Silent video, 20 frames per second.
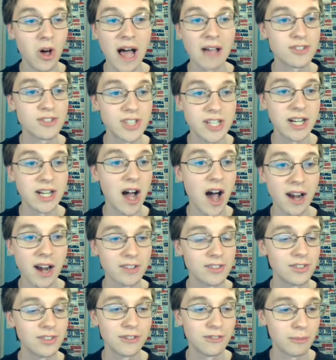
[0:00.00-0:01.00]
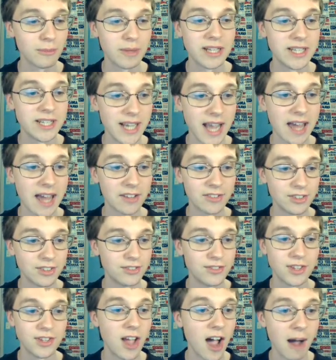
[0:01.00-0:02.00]
I've seen, honestly, from Indiana since
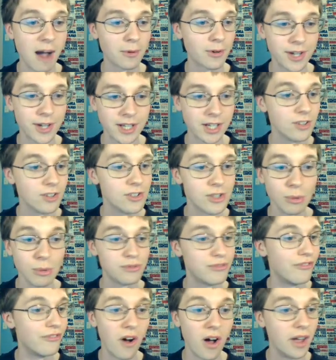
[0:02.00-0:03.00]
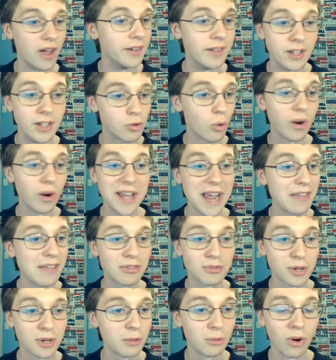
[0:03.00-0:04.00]
the Tom Crean years. It was fun.
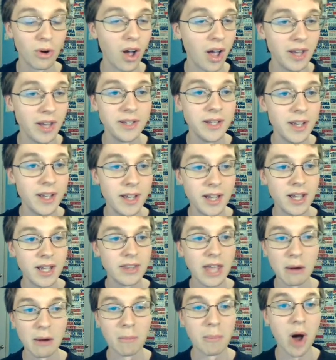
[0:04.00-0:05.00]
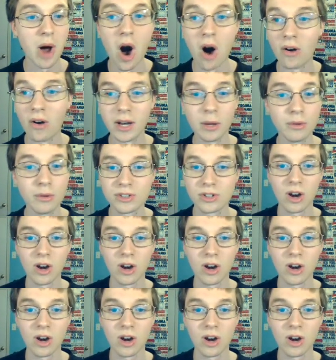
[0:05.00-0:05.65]
28-3 run. They were balling. It was